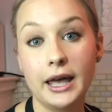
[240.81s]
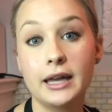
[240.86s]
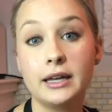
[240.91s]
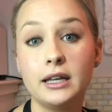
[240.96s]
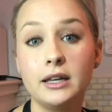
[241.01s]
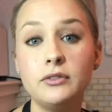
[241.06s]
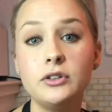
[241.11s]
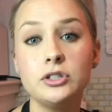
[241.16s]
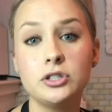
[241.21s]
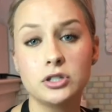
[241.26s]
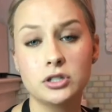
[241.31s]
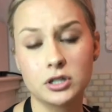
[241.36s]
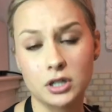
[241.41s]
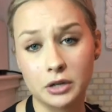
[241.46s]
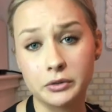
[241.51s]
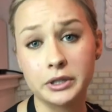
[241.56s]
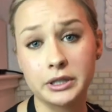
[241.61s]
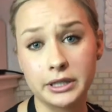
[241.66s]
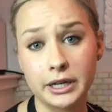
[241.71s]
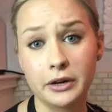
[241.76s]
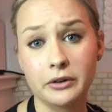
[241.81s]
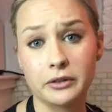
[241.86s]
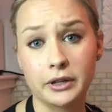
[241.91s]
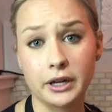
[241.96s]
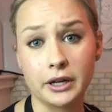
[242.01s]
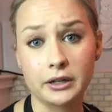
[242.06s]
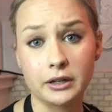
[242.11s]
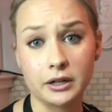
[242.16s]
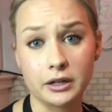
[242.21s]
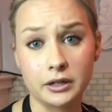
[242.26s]
and even just slowing down
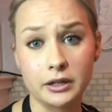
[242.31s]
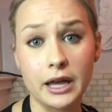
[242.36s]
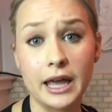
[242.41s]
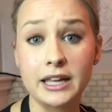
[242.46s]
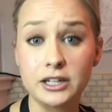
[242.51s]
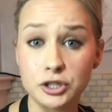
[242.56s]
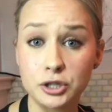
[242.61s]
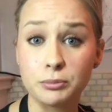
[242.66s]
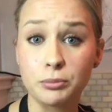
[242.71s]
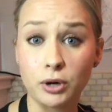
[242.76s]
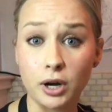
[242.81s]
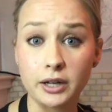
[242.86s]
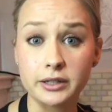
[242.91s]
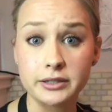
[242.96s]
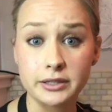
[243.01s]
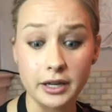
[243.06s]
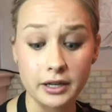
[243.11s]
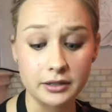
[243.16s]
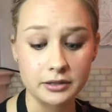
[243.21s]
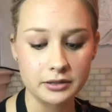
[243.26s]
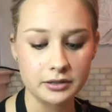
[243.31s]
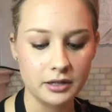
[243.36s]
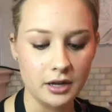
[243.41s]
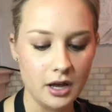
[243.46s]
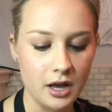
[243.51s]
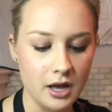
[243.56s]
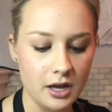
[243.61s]
that aging process.